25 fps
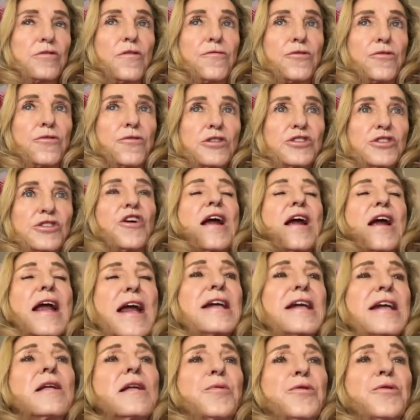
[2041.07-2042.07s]
in the first year.
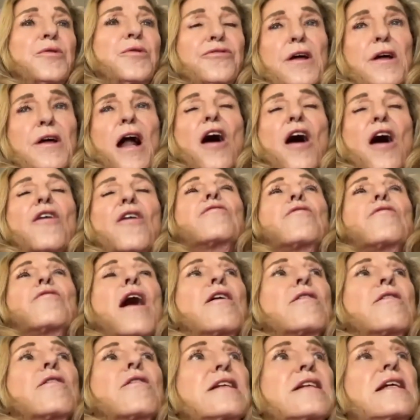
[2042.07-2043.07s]
80%
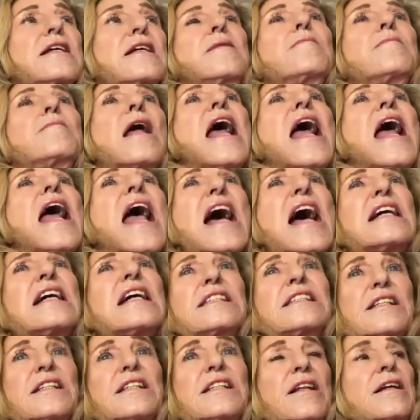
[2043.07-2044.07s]
are deemed
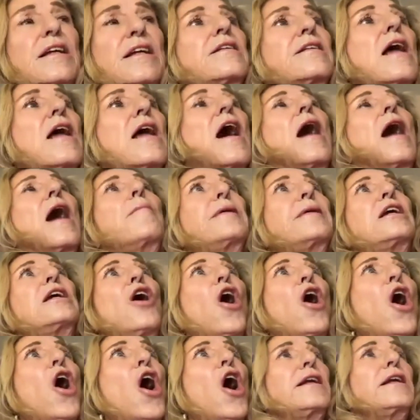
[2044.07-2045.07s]
excellent,
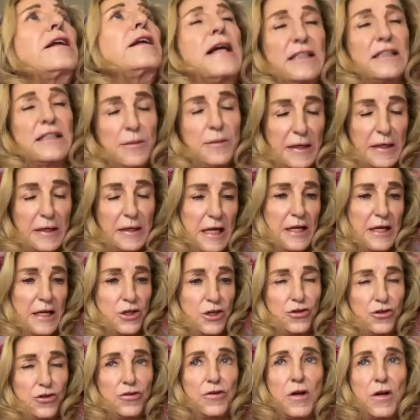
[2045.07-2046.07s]
beyond
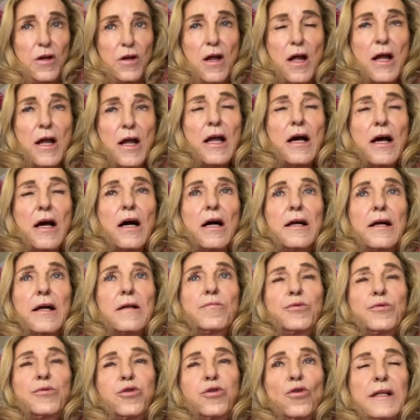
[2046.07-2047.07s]
expectation
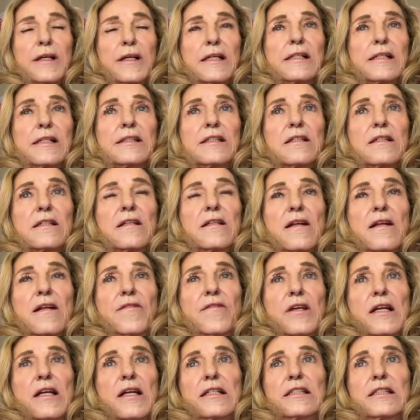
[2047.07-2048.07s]
employees in
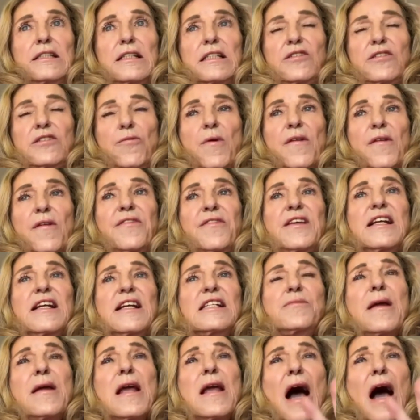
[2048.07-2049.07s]
the United States of America.
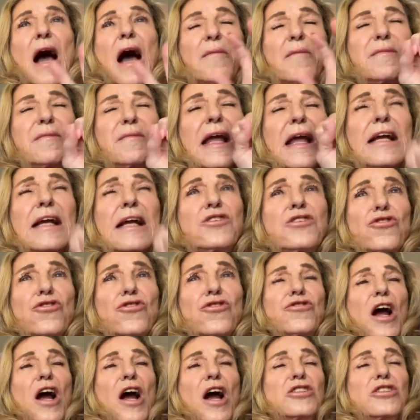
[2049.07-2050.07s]
These
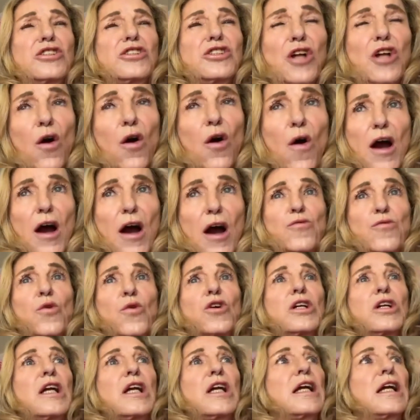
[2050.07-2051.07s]
Haitians are so
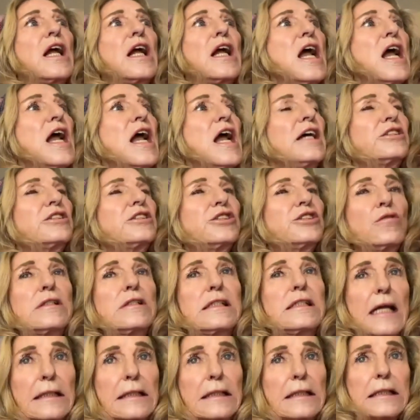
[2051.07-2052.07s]
hardworking and so
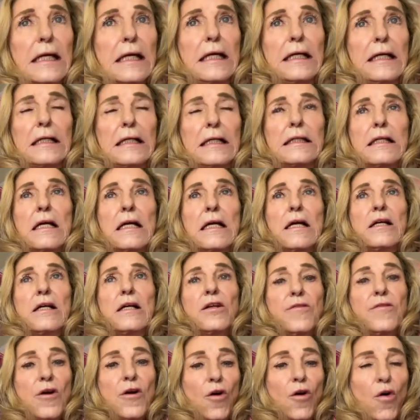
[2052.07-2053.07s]
dedicated
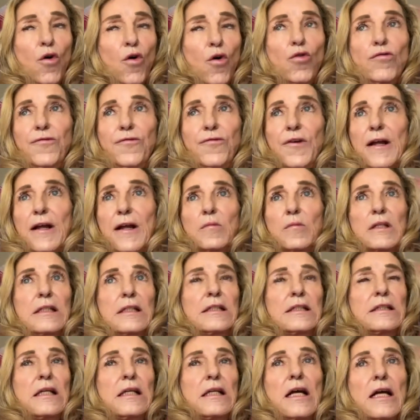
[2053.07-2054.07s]
to their own
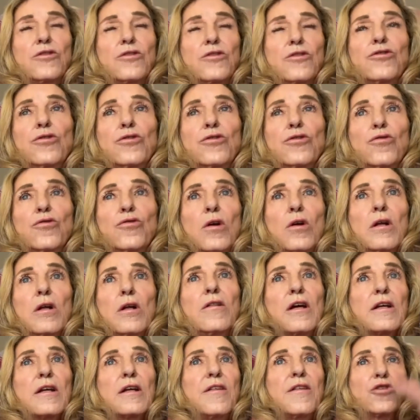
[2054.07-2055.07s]
families and to
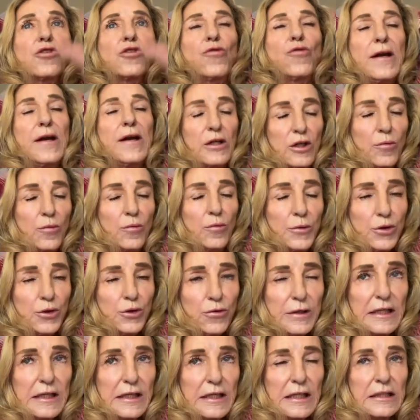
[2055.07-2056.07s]
their greater
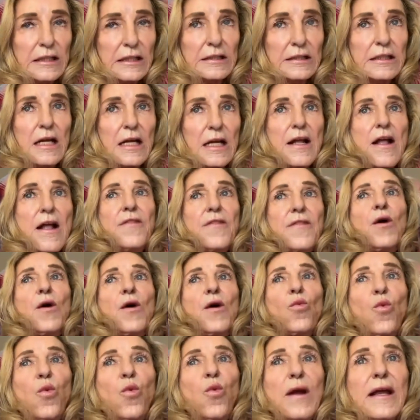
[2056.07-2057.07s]
communities
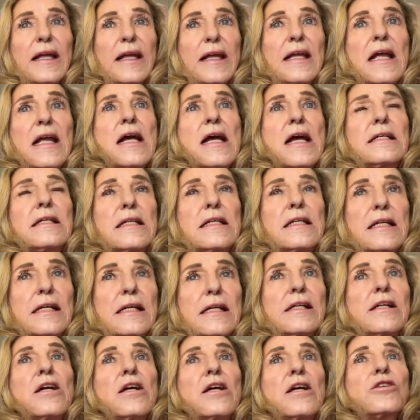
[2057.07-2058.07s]
that we
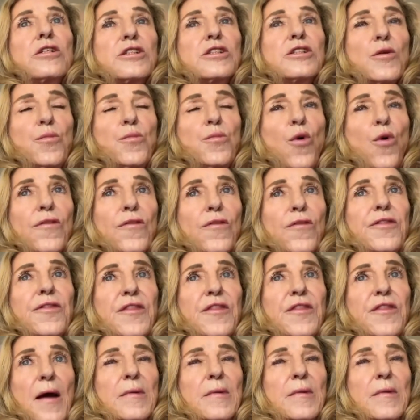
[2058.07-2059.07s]
need to support
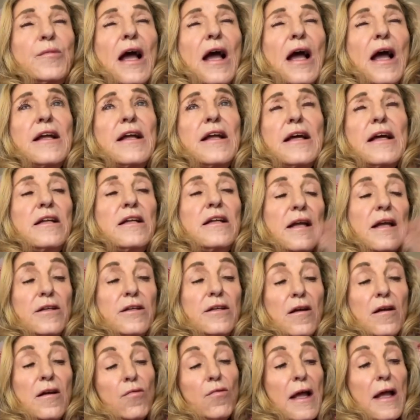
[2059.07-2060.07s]
them.
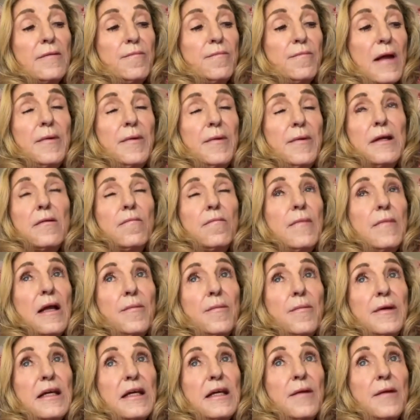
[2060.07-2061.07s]
And
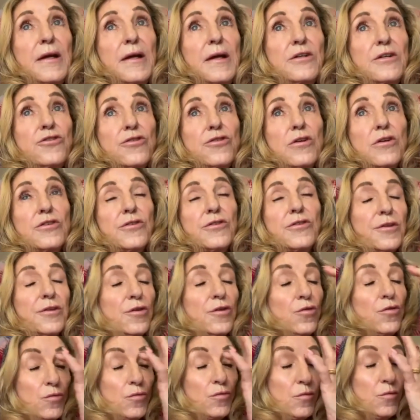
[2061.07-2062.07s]
maybe Cape Haitian is a
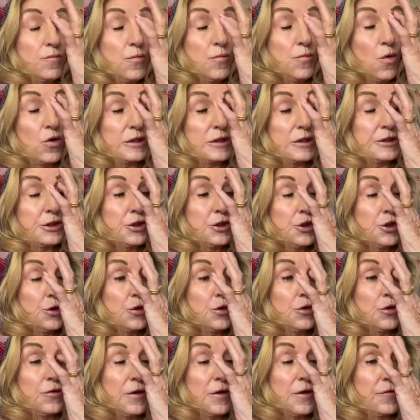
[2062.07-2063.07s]
little more
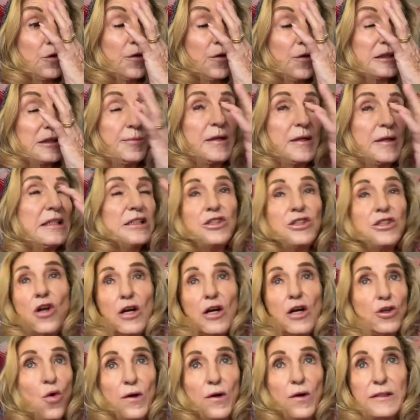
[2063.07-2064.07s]
secure than the rest, but it's
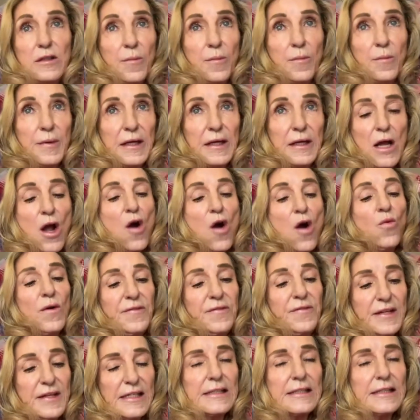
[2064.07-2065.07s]
not going to be.
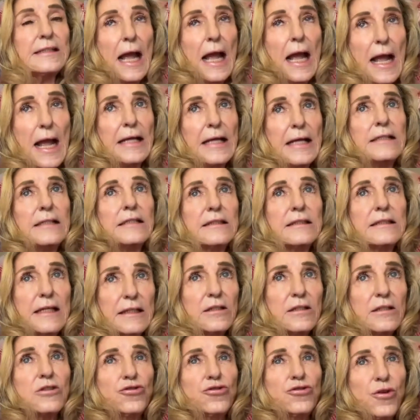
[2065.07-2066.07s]
When these gangs
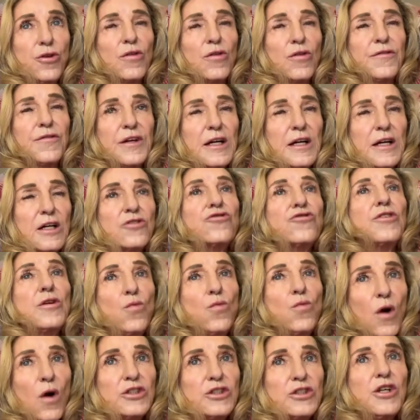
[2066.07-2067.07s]
get control of the country,
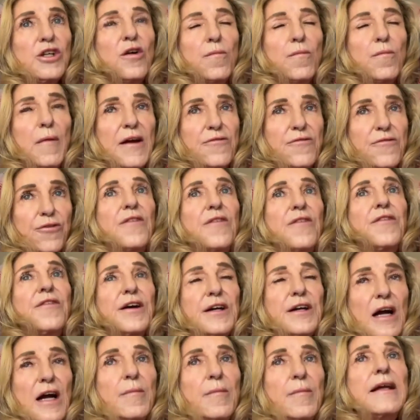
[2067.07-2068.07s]
watch out, my friend.
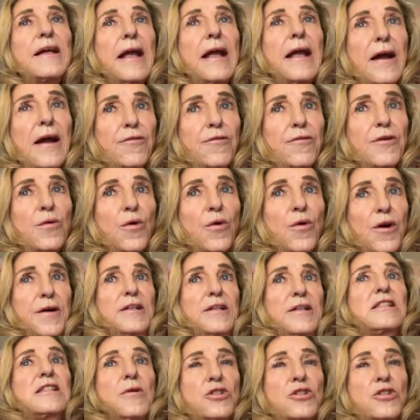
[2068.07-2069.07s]
They're coming everywhere,
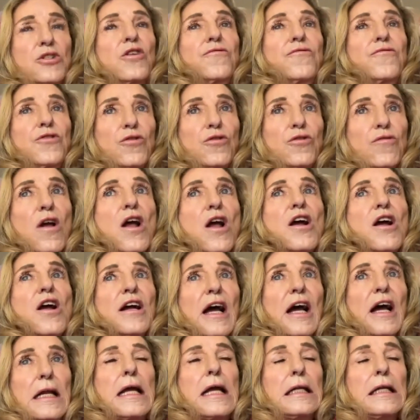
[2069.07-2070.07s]
especially if you've
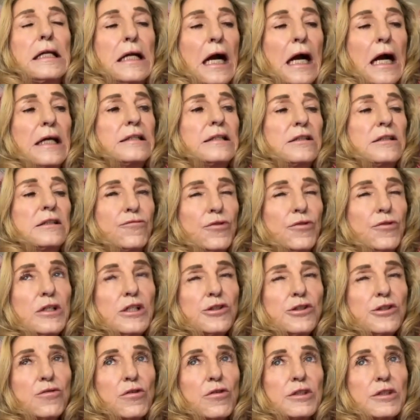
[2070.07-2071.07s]
got any kinds of
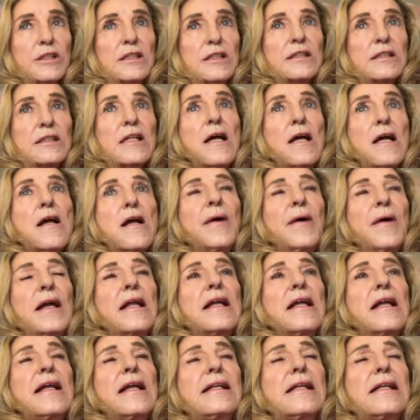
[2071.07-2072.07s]
resources.
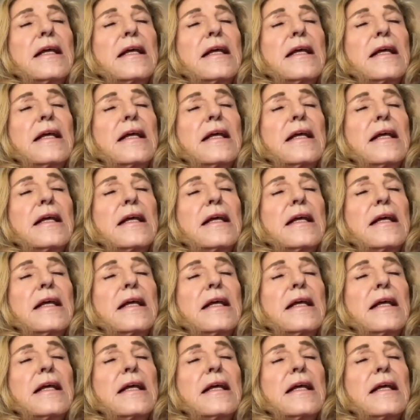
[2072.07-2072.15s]
But